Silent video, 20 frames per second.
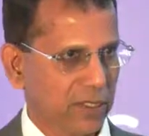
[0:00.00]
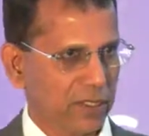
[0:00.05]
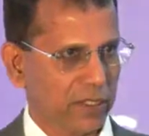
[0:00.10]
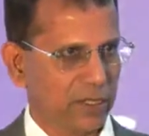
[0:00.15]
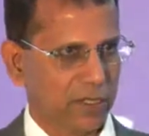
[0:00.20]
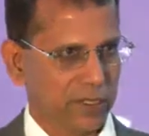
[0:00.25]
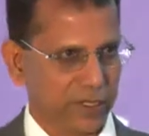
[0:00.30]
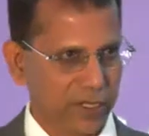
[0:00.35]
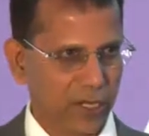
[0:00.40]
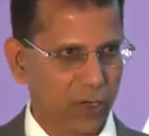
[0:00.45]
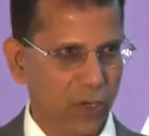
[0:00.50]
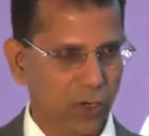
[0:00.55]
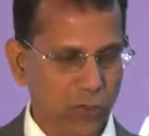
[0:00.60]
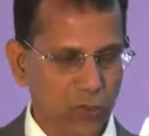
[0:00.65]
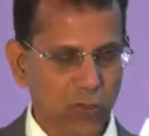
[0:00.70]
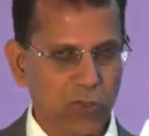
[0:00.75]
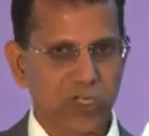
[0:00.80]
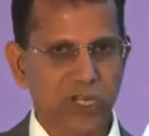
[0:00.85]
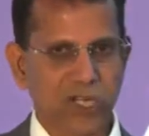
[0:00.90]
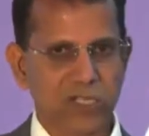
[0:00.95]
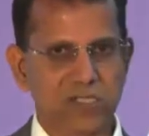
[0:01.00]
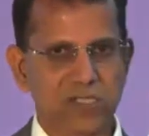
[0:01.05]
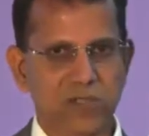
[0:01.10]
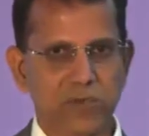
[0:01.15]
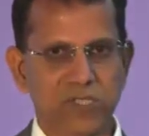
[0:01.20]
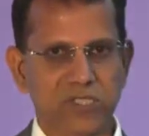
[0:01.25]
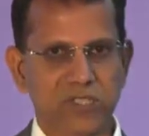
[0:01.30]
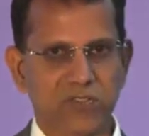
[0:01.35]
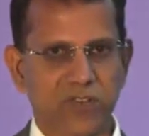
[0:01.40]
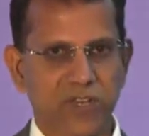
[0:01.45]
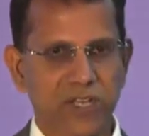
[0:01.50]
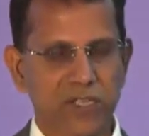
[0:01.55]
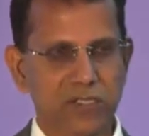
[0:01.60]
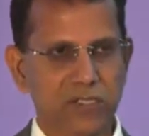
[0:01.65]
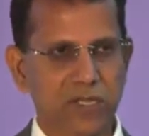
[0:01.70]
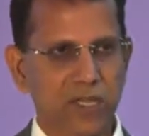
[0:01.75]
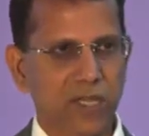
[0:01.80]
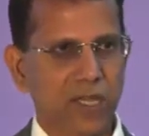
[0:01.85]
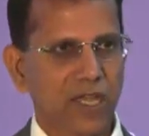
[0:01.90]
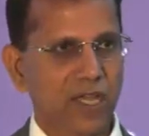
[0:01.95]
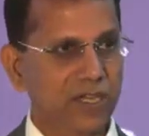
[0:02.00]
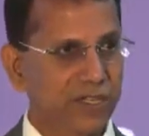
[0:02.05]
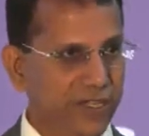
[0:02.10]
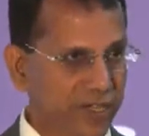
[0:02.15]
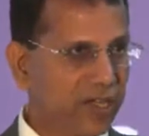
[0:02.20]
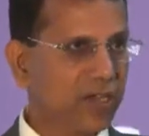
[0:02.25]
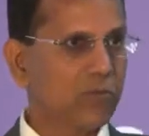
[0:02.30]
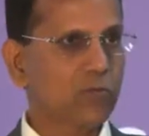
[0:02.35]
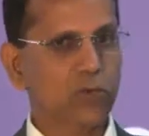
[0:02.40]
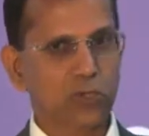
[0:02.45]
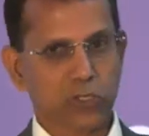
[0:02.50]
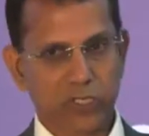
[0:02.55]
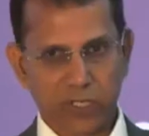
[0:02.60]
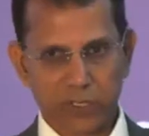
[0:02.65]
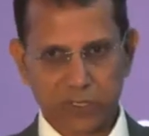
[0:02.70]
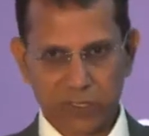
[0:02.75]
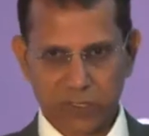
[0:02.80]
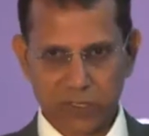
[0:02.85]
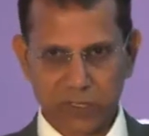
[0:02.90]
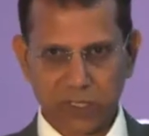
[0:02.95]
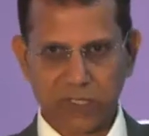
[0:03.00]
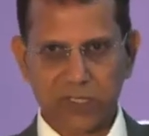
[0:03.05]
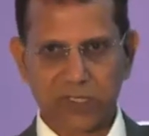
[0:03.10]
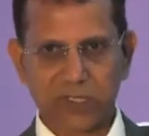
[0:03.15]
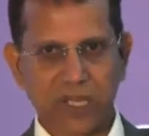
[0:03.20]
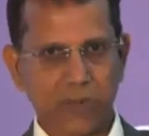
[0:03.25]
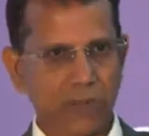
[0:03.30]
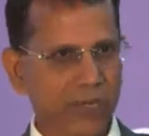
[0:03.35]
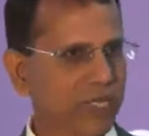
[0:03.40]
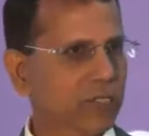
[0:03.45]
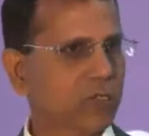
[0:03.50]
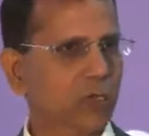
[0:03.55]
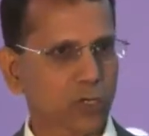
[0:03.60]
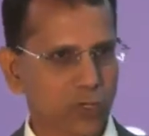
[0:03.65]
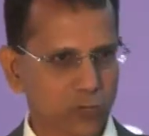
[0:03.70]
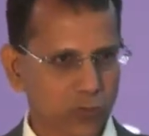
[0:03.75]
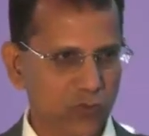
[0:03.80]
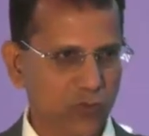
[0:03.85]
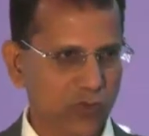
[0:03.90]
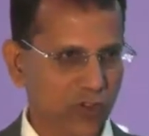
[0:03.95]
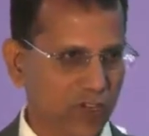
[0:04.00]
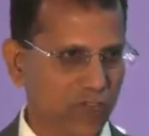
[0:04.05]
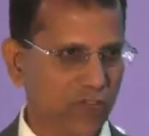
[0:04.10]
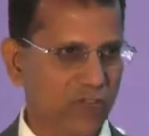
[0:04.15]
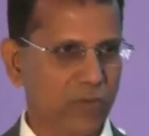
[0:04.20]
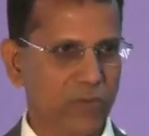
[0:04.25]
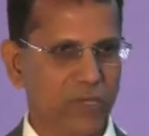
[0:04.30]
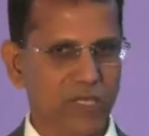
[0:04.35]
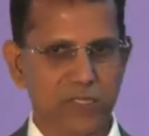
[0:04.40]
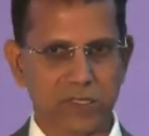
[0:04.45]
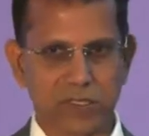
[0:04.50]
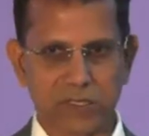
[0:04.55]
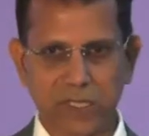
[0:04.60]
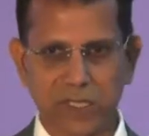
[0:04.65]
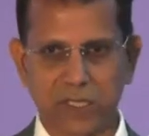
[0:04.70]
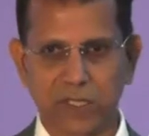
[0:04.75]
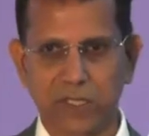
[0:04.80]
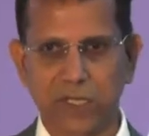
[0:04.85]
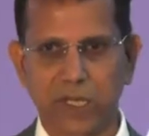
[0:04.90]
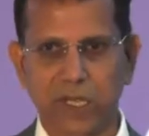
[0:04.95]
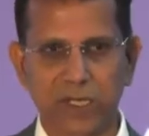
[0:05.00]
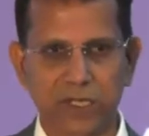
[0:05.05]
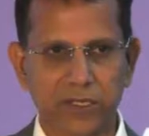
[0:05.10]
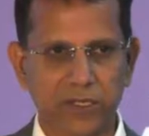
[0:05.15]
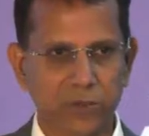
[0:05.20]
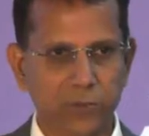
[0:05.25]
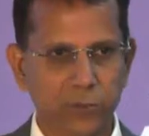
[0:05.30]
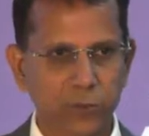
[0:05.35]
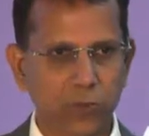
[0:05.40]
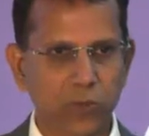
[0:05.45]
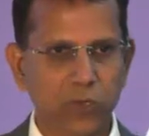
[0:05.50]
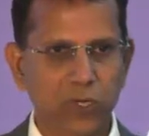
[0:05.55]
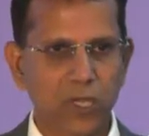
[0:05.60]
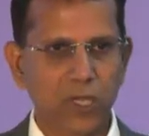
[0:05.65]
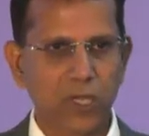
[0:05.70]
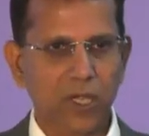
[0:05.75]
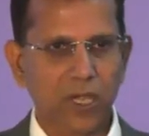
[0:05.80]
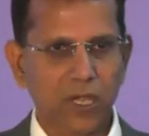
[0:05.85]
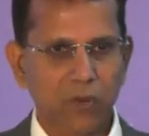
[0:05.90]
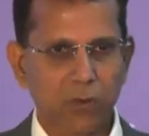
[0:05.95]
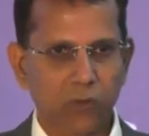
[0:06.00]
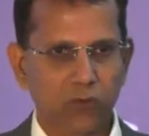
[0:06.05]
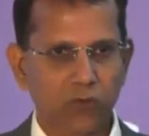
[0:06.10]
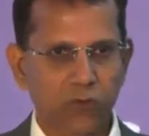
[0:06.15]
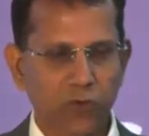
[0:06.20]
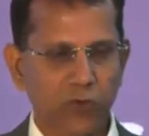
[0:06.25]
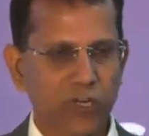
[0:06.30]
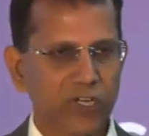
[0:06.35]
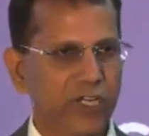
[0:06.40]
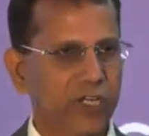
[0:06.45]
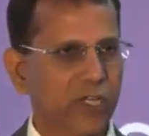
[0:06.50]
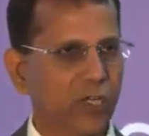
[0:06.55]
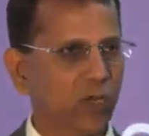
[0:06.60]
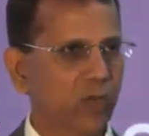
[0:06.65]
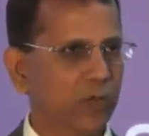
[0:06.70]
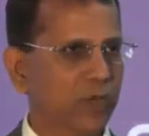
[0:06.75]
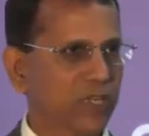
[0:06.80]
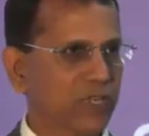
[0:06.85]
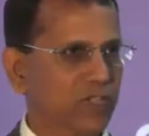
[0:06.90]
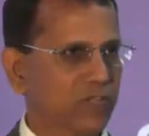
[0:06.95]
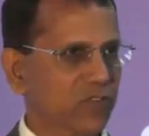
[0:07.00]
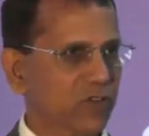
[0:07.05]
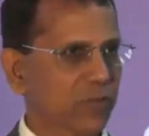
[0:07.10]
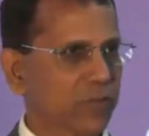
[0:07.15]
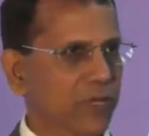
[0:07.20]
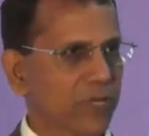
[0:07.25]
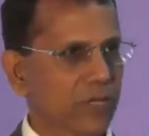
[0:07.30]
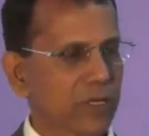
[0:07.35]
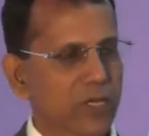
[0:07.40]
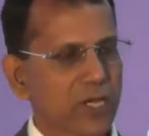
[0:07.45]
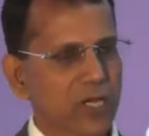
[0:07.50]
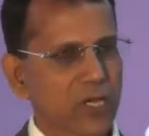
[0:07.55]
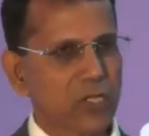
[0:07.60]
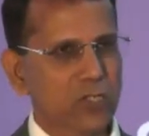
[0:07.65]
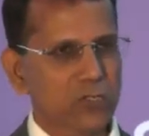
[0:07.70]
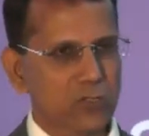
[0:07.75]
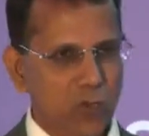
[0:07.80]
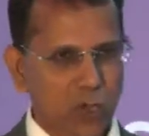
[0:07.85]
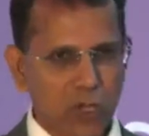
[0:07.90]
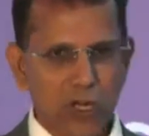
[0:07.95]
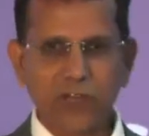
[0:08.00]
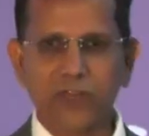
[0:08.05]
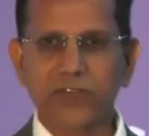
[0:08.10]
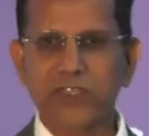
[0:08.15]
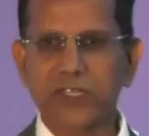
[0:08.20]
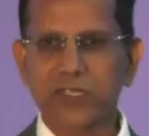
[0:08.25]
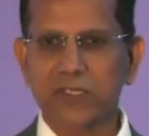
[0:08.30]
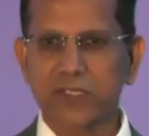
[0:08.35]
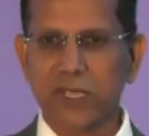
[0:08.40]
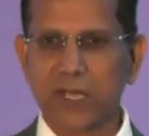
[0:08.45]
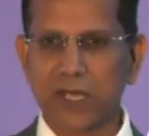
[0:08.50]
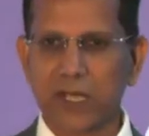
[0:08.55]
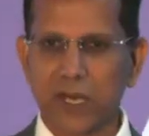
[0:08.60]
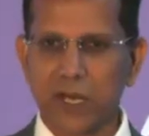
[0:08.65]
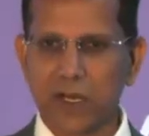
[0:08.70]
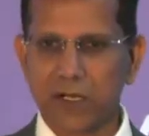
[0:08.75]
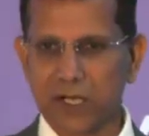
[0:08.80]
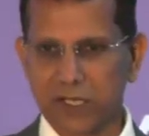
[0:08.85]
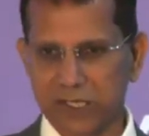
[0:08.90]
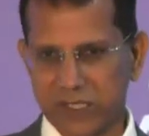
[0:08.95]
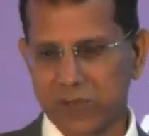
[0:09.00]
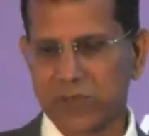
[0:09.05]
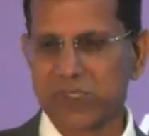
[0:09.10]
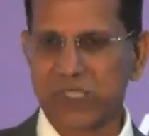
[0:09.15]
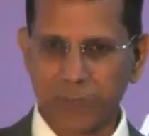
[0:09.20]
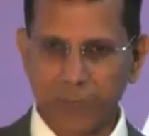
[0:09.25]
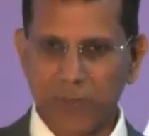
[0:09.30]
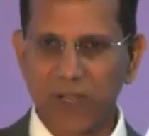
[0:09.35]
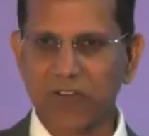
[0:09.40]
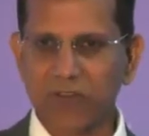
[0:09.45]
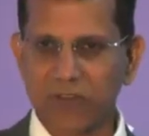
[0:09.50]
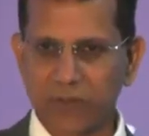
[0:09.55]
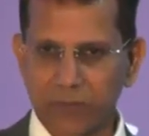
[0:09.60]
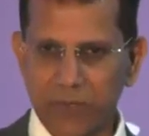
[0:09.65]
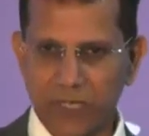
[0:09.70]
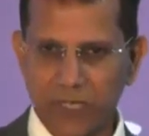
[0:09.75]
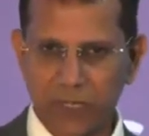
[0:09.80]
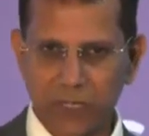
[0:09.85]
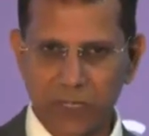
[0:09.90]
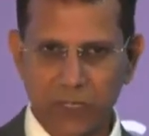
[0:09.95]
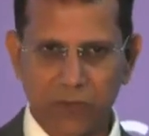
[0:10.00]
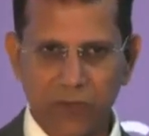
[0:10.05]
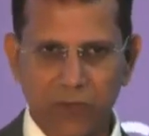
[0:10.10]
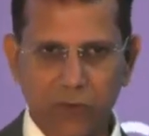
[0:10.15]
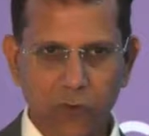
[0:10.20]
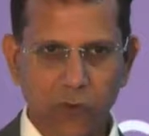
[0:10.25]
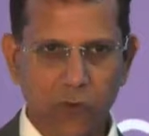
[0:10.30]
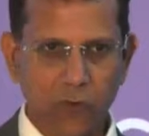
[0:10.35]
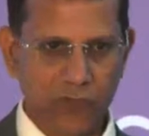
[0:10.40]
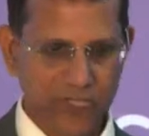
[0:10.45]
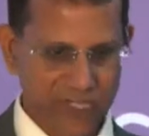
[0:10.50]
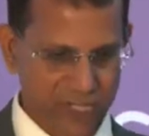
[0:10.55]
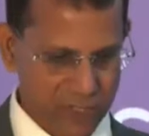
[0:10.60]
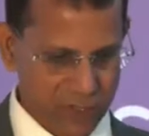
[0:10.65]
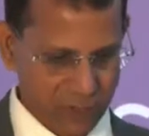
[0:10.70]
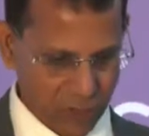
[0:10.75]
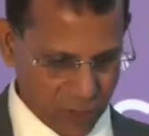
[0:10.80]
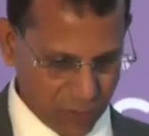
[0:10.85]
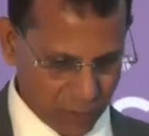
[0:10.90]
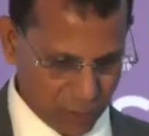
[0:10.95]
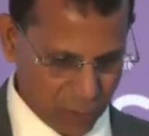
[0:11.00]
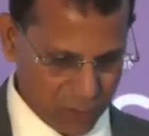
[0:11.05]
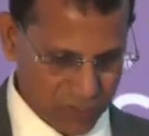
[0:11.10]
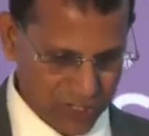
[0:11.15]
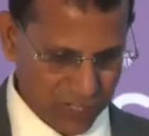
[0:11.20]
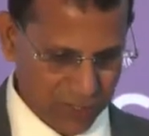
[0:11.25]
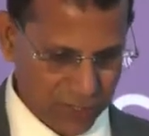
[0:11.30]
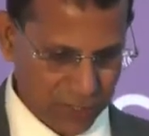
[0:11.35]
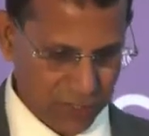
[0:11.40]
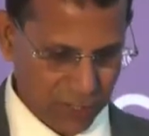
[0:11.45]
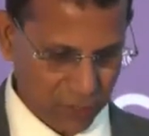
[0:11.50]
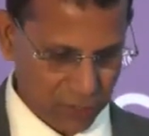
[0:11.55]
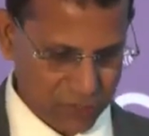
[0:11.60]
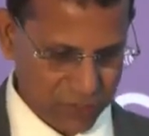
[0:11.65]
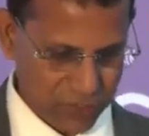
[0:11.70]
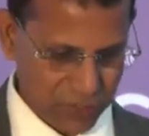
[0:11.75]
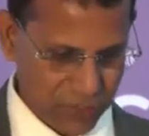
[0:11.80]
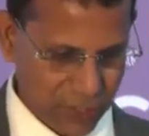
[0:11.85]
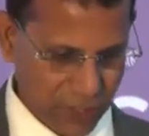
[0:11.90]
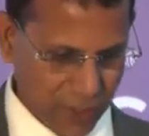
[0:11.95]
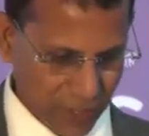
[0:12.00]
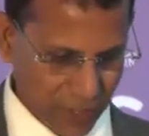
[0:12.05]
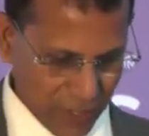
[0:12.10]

they're all good customers of us. And Kia Motors is coming, not too far from us at Anantapur, about 400 kilometers from here. So all of these are our customers, apart from the Ford, which has got approach 100,000.